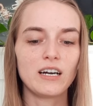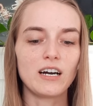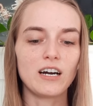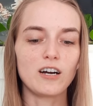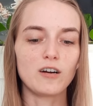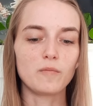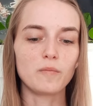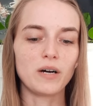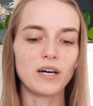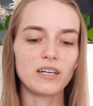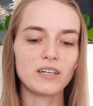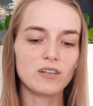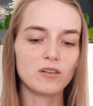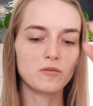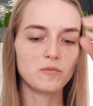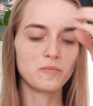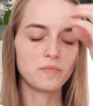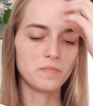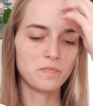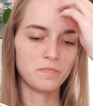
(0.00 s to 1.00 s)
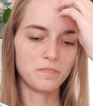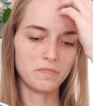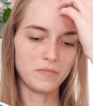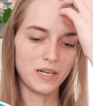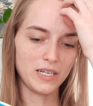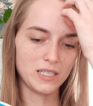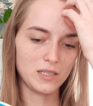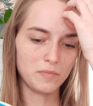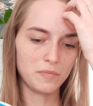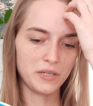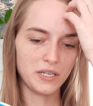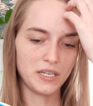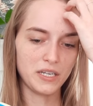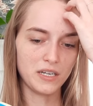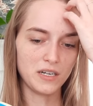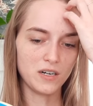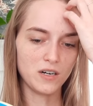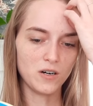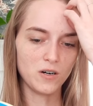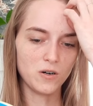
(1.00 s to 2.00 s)
Our motto must
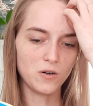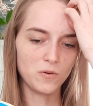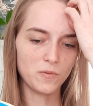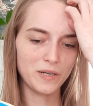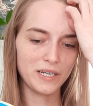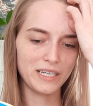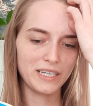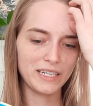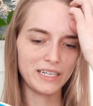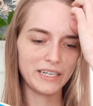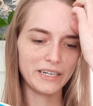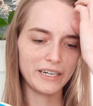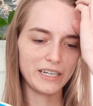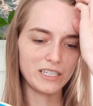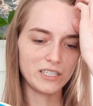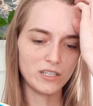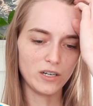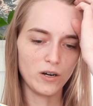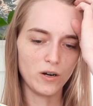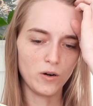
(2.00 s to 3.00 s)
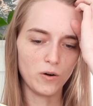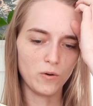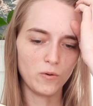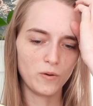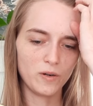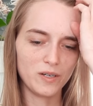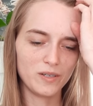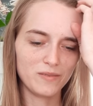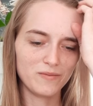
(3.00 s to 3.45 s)
be, all we need is O.